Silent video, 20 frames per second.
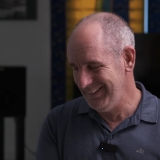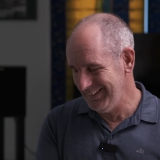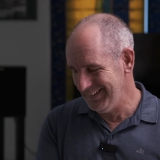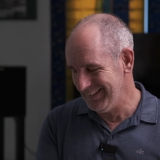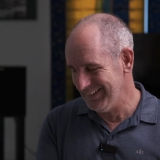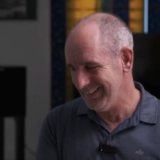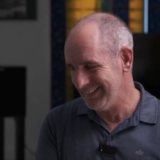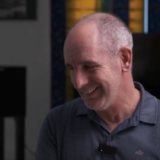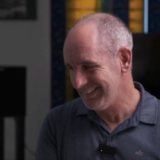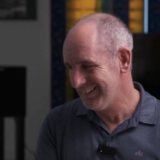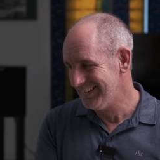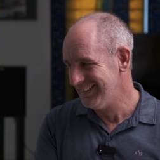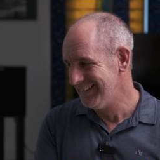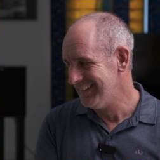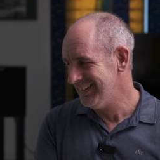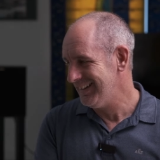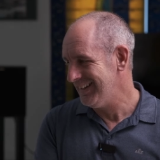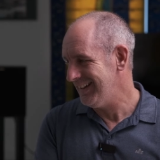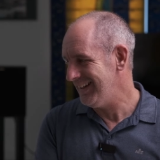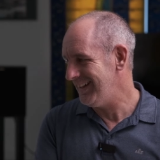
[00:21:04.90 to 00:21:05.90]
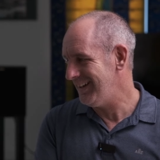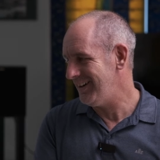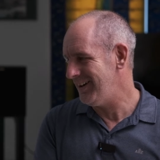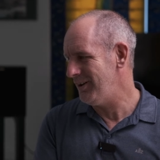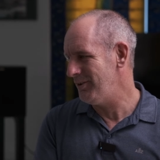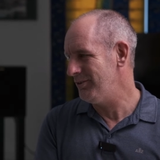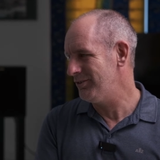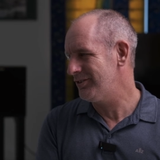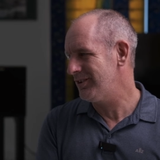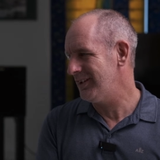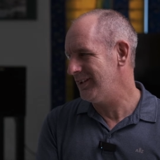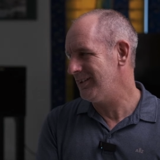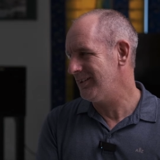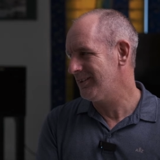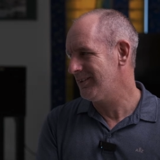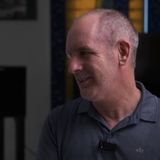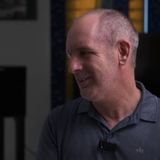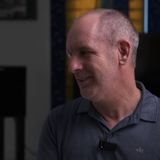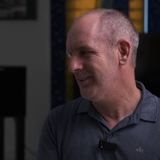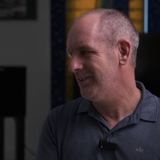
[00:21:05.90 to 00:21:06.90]
yeah, uh, I was like,
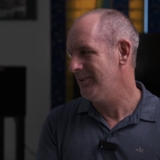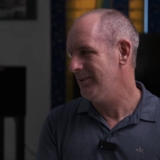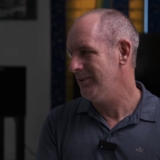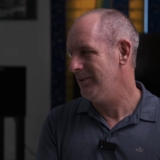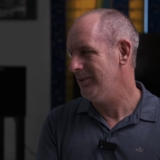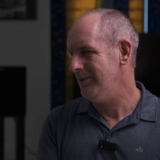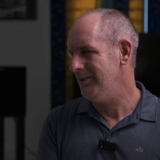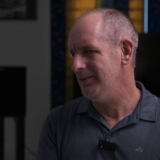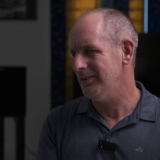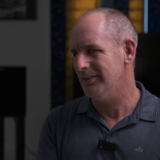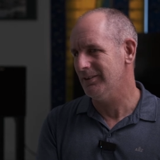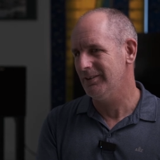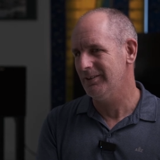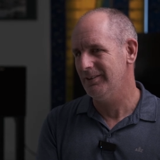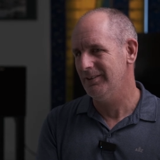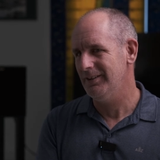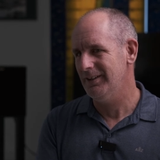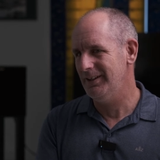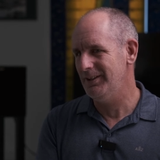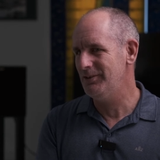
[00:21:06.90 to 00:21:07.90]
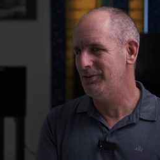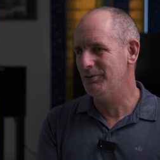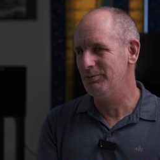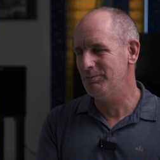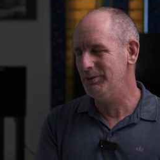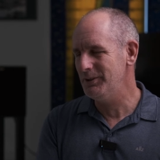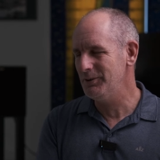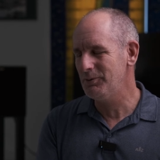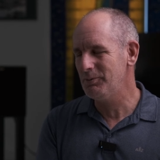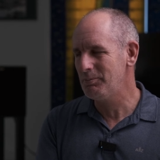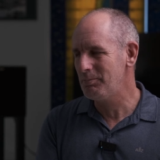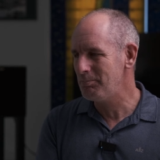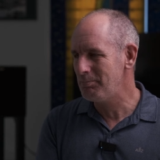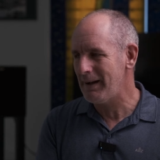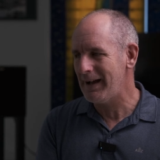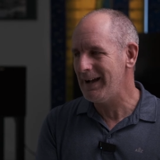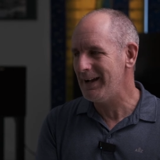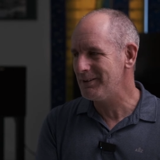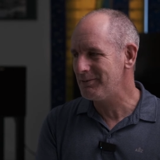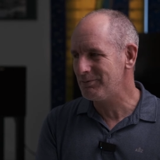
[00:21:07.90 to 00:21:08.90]
oh. and it's a real
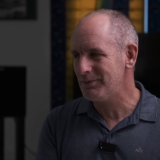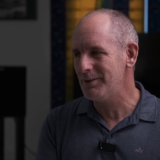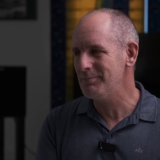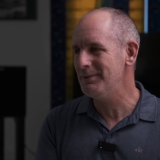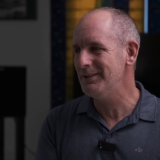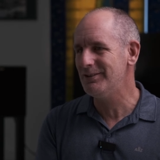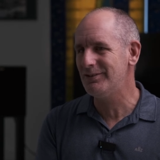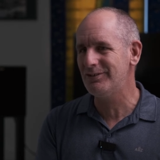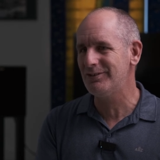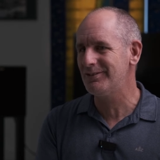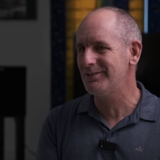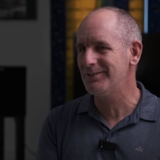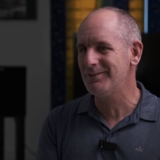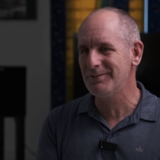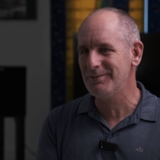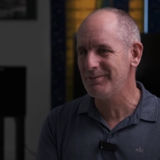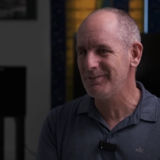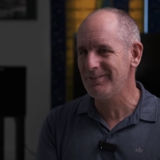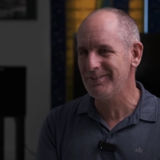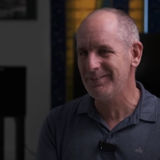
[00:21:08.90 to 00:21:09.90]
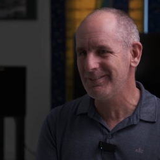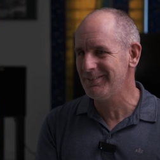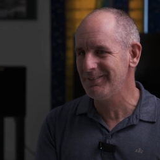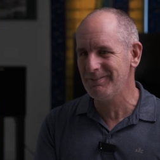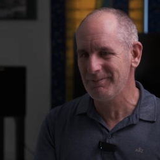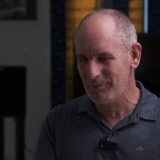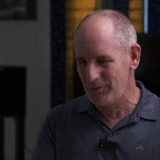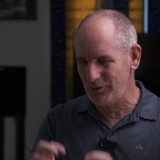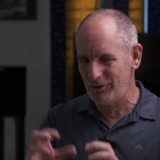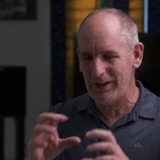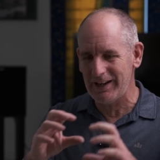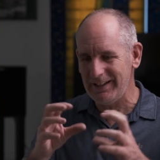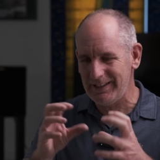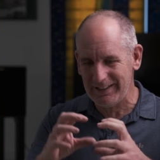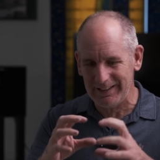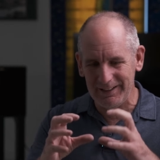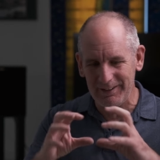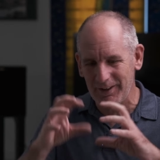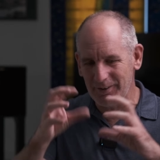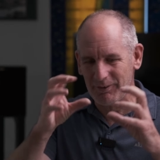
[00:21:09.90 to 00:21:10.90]
bad rubbish. Yeah.
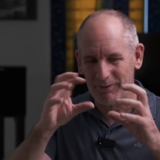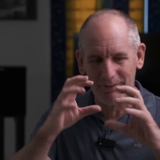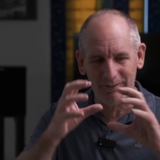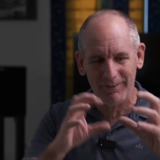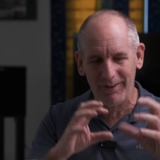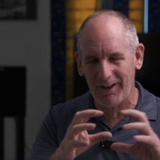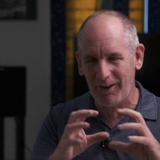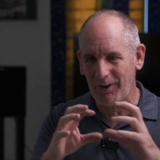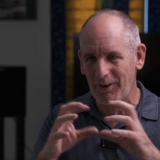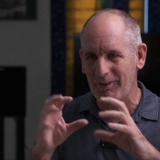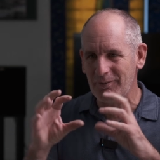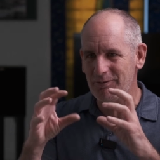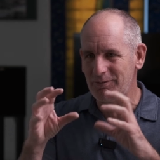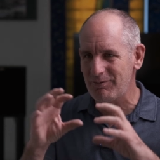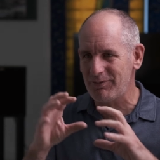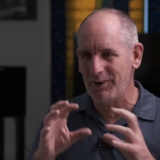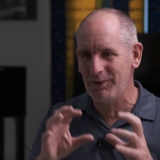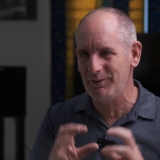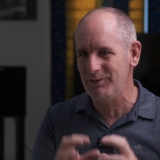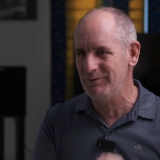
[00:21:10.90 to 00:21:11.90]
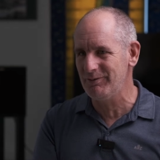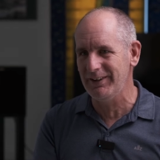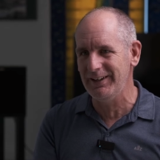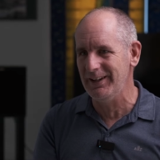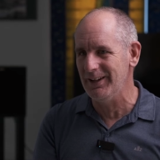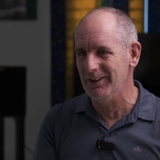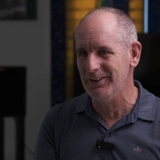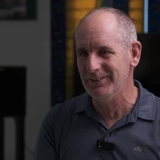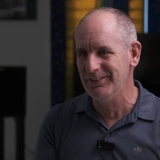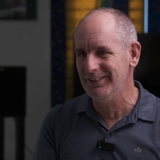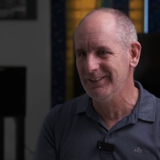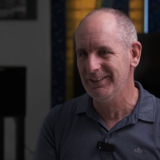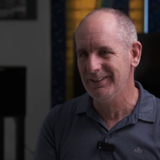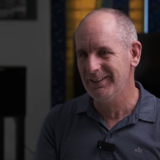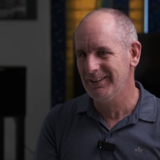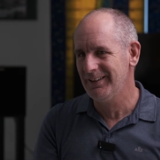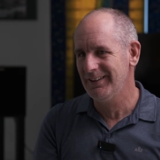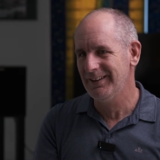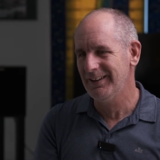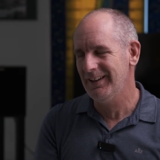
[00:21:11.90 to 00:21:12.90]
shaky yeah. phone yeah. video
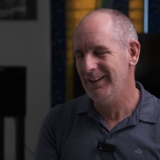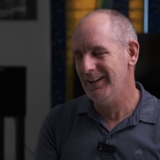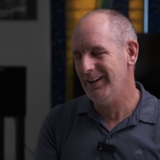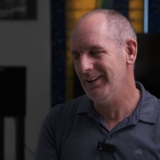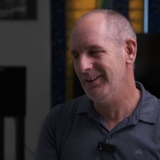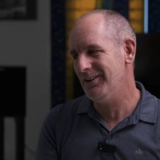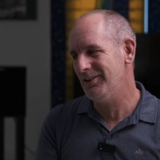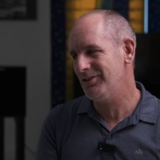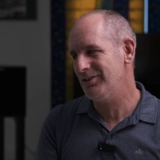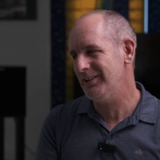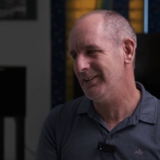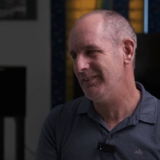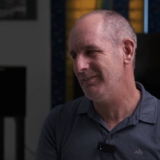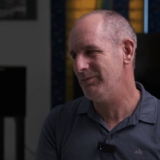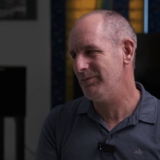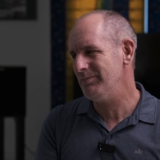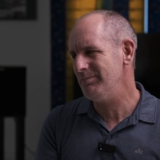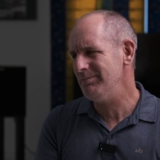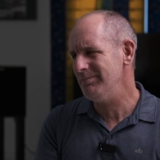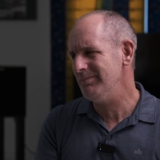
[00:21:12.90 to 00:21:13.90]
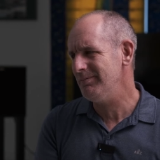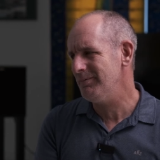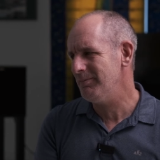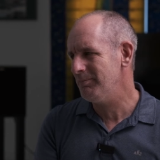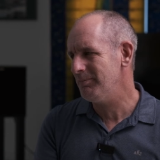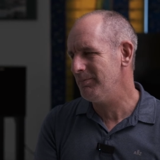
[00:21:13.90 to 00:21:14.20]
yeah and i was like mm.